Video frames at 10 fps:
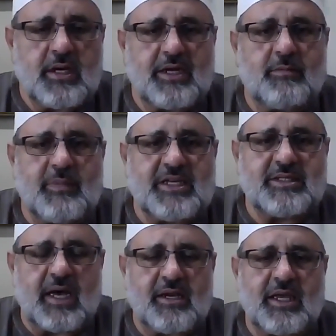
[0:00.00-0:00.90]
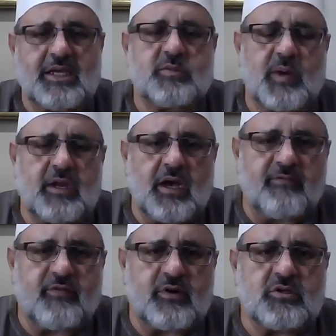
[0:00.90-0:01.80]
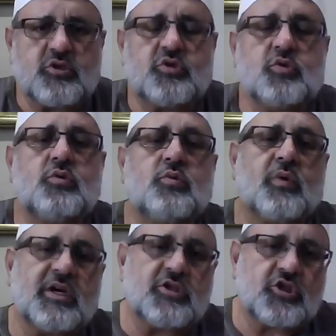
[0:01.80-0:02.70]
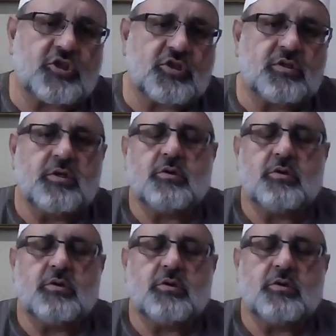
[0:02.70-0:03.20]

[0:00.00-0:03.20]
it means that he is spending effort to rush,